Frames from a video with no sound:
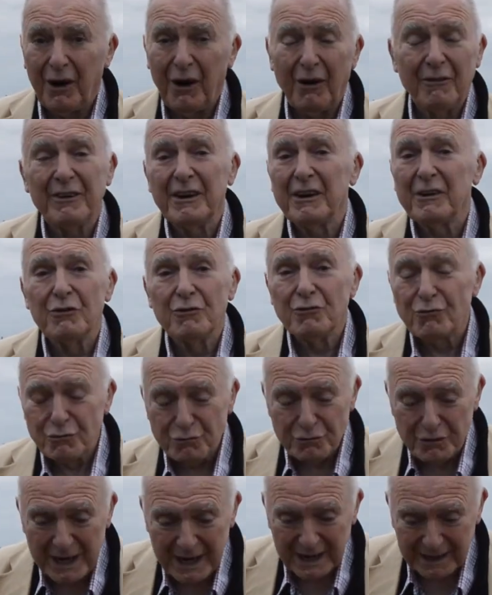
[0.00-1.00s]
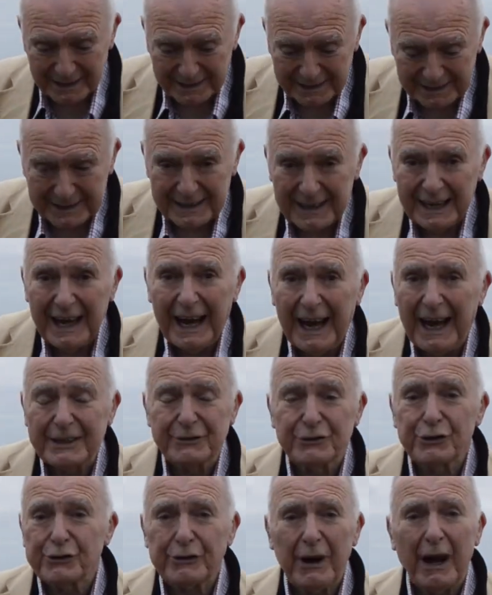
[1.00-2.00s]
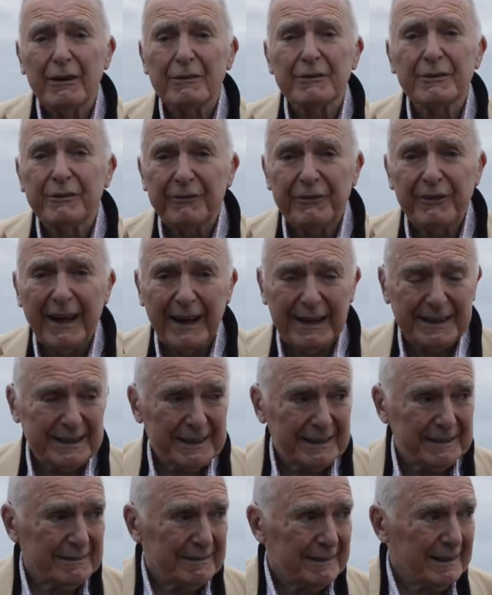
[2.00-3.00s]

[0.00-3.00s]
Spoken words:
of a drowned valley